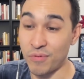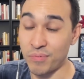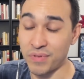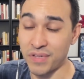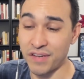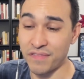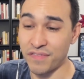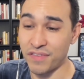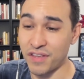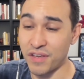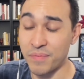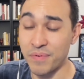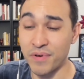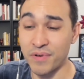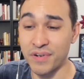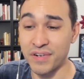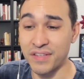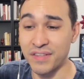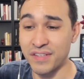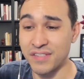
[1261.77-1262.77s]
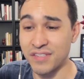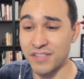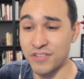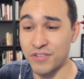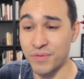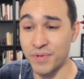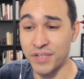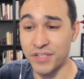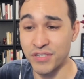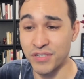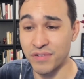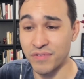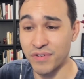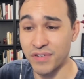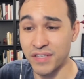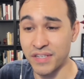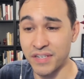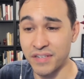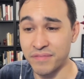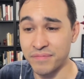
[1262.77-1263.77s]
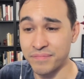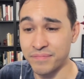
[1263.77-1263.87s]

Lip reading: play for the opponent in this situation, really.